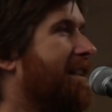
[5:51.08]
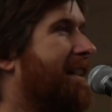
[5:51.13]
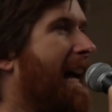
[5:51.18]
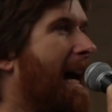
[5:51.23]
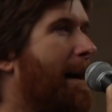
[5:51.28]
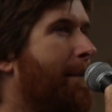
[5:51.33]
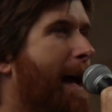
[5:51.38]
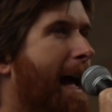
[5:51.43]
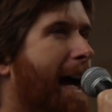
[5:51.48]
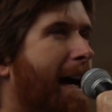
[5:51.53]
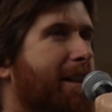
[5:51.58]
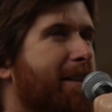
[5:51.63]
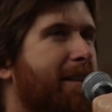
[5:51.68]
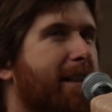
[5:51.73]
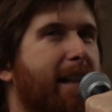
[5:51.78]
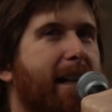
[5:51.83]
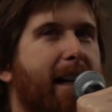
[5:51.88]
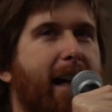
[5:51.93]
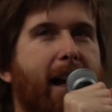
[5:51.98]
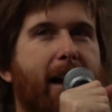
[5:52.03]
to come out
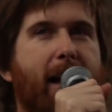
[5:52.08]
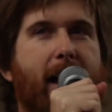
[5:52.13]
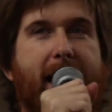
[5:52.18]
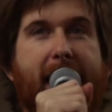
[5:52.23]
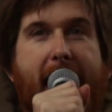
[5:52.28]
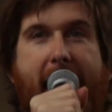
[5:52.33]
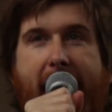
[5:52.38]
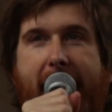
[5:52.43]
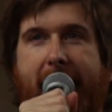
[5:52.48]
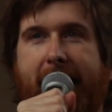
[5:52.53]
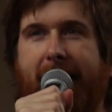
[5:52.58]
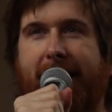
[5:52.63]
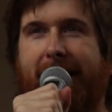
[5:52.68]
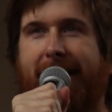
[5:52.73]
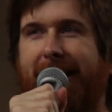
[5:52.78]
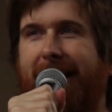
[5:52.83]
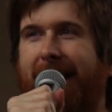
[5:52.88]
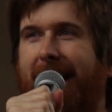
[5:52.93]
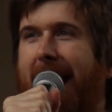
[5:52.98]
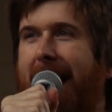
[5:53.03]
again,
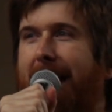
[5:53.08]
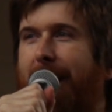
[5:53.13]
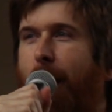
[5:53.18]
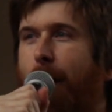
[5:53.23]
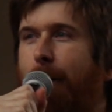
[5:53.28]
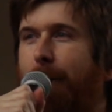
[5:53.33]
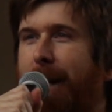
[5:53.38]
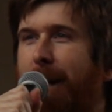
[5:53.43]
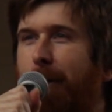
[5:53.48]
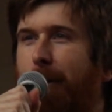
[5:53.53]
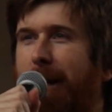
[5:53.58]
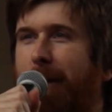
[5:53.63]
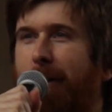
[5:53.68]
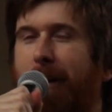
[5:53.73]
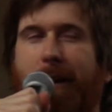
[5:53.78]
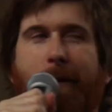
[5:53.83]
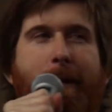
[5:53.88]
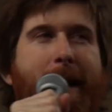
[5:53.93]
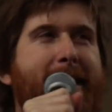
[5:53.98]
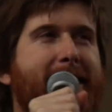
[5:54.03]
and hopefully
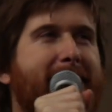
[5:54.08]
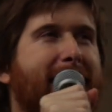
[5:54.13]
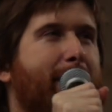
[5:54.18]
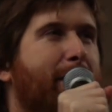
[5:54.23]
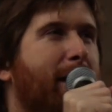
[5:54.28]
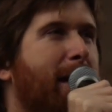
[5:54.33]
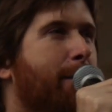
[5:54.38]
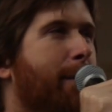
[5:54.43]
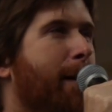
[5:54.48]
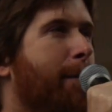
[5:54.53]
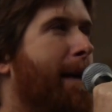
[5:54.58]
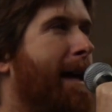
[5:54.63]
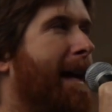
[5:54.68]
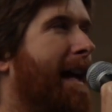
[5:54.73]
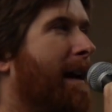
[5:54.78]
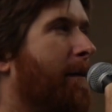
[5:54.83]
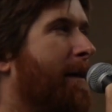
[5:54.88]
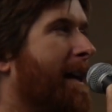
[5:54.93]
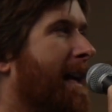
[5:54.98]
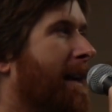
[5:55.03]
the weather's going to be a bit better,
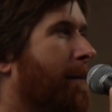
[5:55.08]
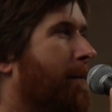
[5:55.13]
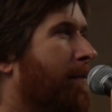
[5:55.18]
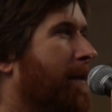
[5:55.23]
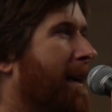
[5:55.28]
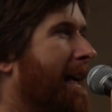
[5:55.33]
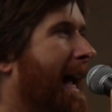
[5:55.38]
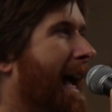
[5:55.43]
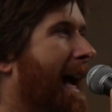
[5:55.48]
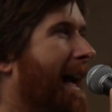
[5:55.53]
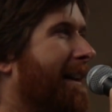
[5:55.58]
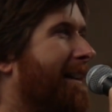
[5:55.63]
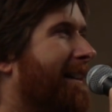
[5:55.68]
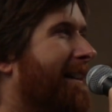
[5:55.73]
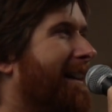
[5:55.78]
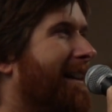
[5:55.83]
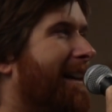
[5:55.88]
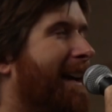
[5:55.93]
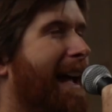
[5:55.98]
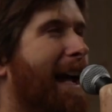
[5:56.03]
and we're going to bring out
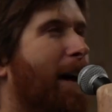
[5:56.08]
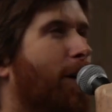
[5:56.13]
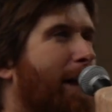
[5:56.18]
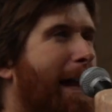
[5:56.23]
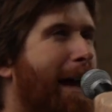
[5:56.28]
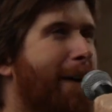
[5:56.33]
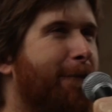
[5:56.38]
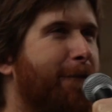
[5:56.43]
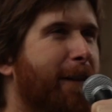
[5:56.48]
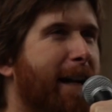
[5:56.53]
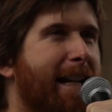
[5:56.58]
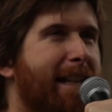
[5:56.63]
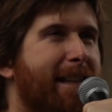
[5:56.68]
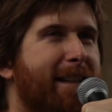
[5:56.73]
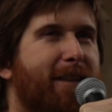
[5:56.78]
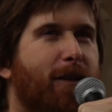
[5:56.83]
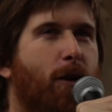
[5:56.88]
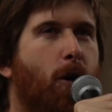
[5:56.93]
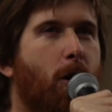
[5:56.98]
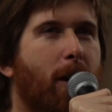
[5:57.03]
all our
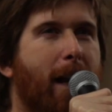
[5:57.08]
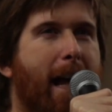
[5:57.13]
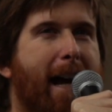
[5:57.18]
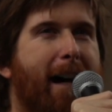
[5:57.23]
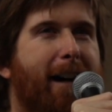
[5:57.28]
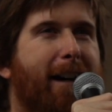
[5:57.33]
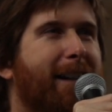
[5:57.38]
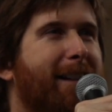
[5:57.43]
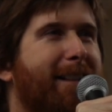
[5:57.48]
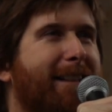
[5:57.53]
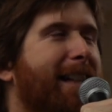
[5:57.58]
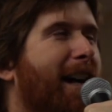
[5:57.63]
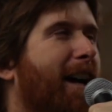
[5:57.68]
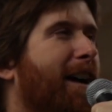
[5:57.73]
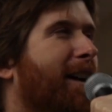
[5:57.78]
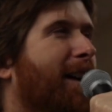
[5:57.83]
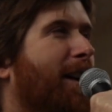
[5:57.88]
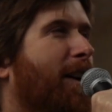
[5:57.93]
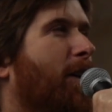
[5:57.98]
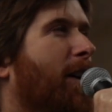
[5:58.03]
friends, all our, you
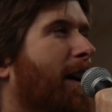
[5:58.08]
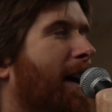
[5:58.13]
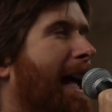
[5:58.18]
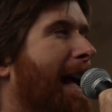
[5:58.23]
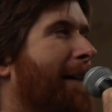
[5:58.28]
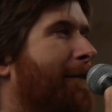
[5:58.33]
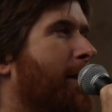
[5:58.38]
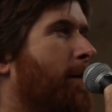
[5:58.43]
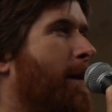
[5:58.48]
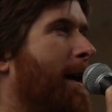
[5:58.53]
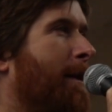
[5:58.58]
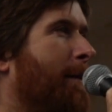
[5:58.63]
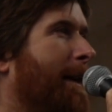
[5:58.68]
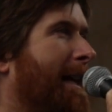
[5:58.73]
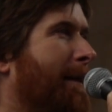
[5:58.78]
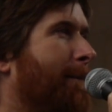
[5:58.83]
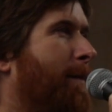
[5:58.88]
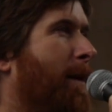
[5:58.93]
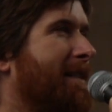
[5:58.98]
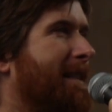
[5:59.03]
know, everyone that we
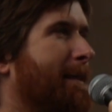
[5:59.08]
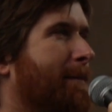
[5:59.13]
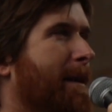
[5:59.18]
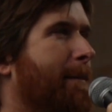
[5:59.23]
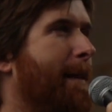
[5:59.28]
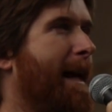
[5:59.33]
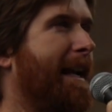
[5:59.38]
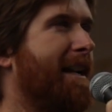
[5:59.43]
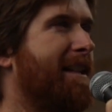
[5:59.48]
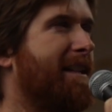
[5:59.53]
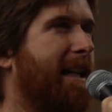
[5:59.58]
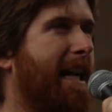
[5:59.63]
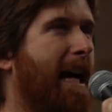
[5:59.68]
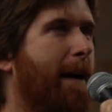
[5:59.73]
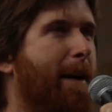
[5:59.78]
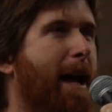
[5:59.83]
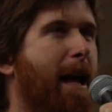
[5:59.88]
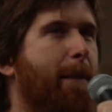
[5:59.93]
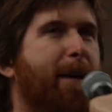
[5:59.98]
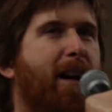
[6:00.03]
can possibly manage to
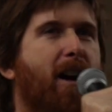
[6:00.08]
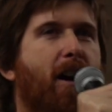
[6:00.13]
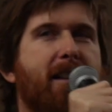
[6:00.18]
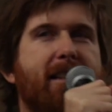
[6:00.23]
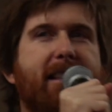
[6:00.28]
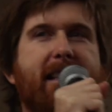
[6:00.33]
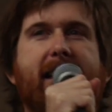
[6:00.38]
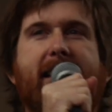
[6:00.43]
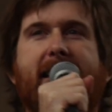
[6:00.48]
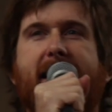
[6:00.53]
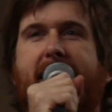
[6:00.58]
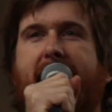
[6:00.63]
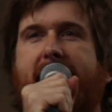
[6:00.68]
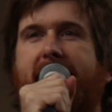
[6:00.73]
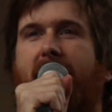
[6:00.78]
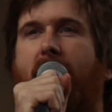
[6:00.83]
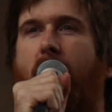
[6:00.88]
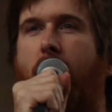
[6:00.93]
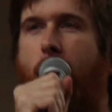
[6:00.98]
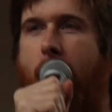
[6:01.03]
come out, because there's
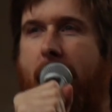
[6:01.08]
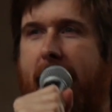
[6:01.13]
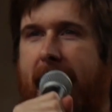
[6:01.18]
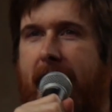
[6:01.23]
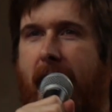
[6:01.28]
a long way